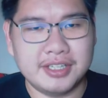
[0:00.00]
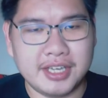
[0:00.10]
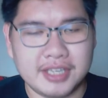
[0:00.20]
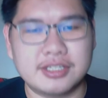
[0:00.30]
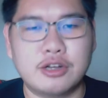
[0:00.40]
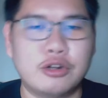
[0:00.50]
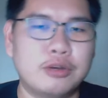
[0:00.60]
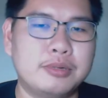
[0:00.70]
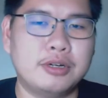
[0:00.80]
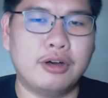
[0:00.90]
is a
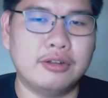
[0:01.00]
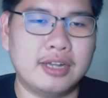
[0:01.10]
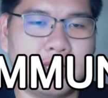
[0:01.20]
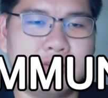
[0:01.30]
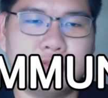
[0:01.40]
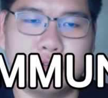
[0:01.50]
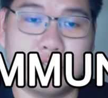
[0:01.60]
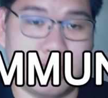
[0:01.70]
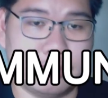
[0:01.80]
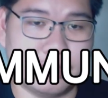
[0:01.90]
global online for
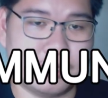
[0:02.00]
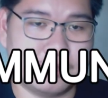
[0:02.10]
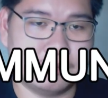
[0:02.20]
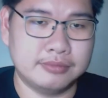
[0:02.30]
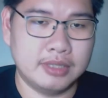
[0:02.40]
gamers,